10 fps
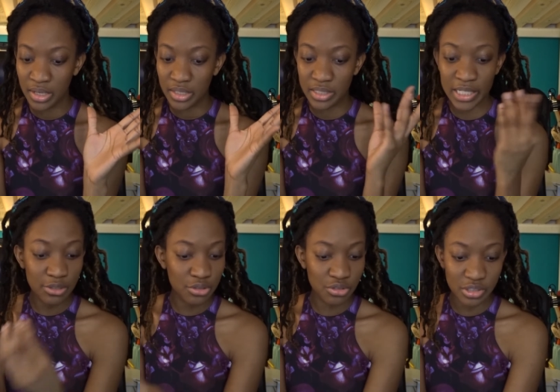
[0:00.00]

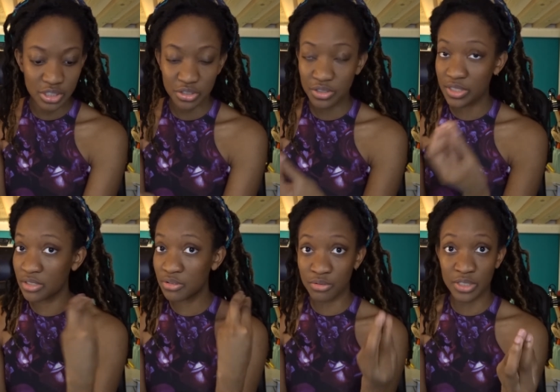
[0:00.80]
legal structures in
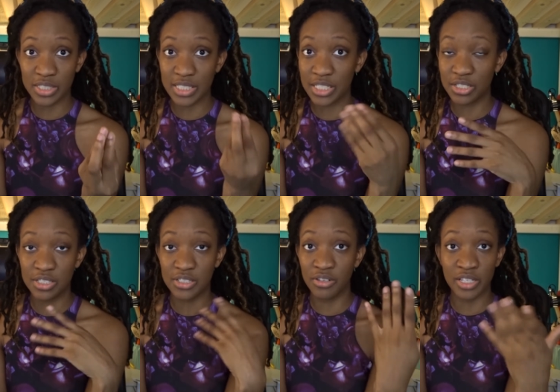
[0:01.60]
those
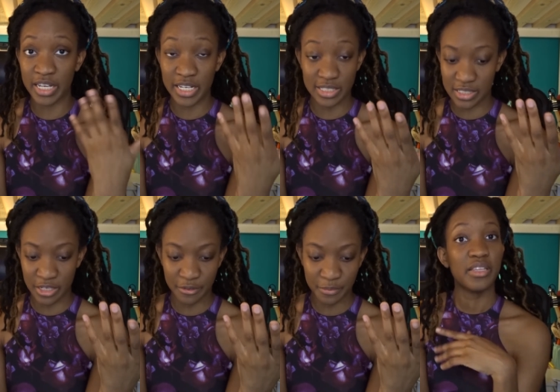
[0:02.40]
organizations, and all that kind of
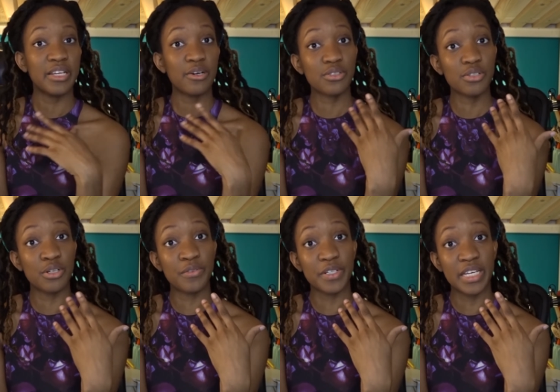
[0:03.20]
stuff. They also
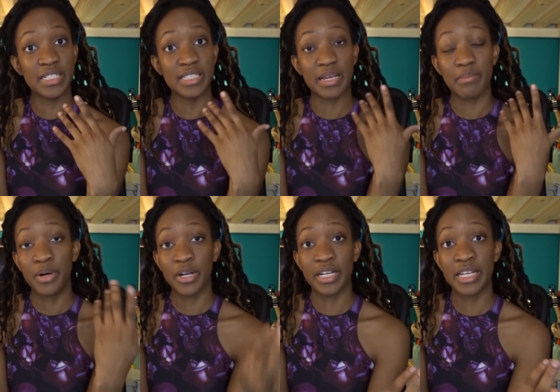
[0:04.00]
go over things like
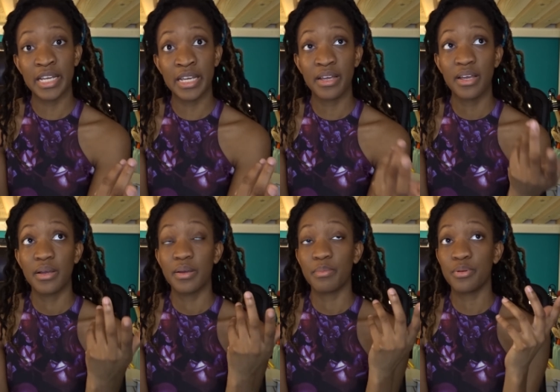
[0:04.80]
marketing,
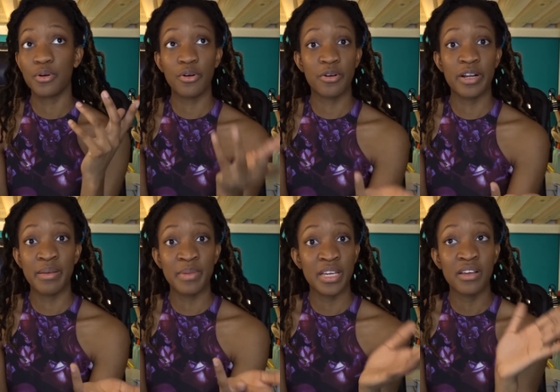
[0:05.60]

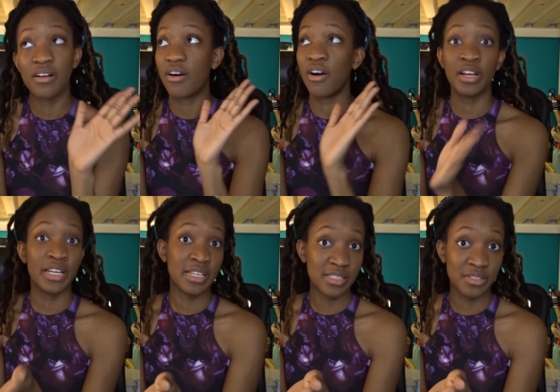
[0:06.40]
programming,
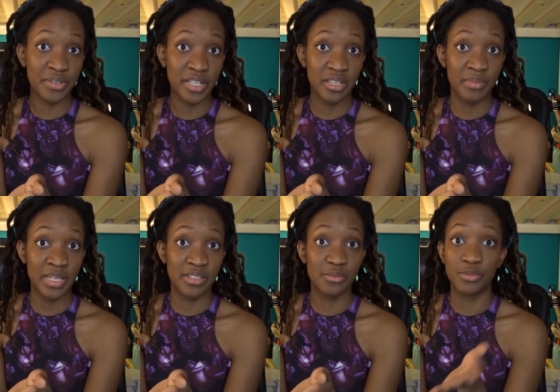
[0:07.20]
audience
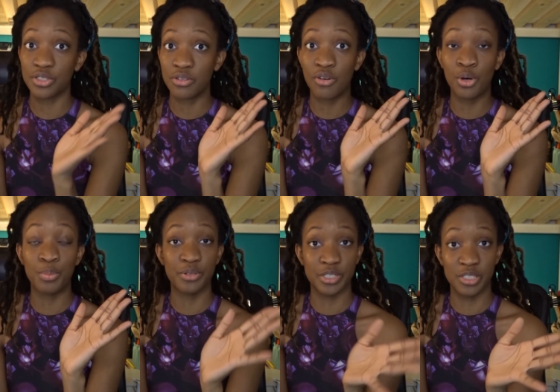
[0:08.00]
development, which are all
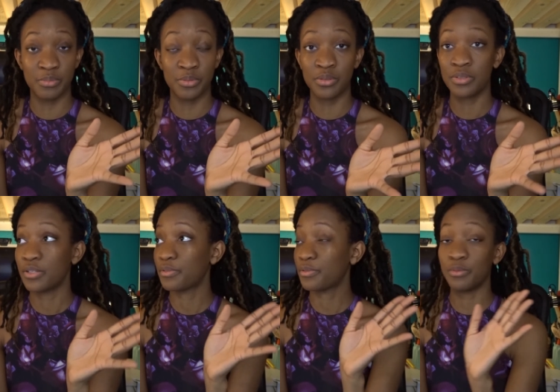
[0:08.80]
principal
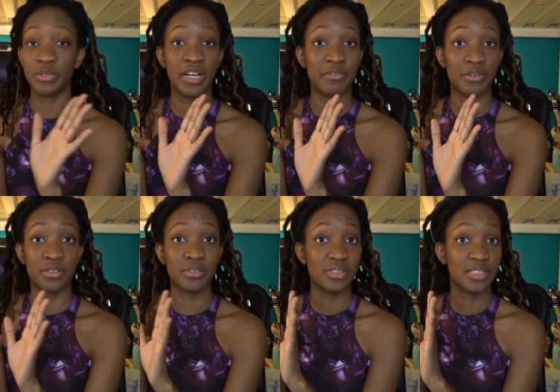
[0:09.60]
for
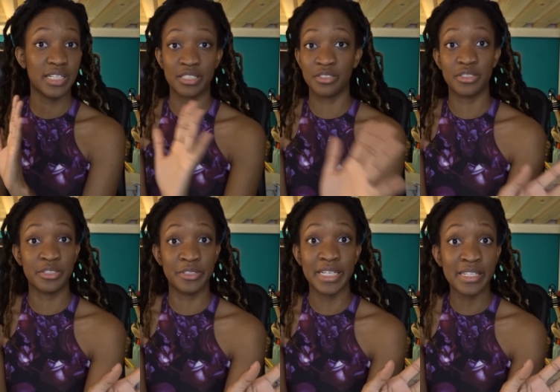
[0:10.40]
whatever sector
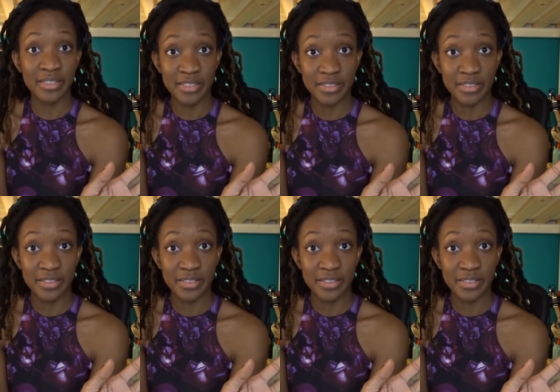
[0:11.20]
you're in.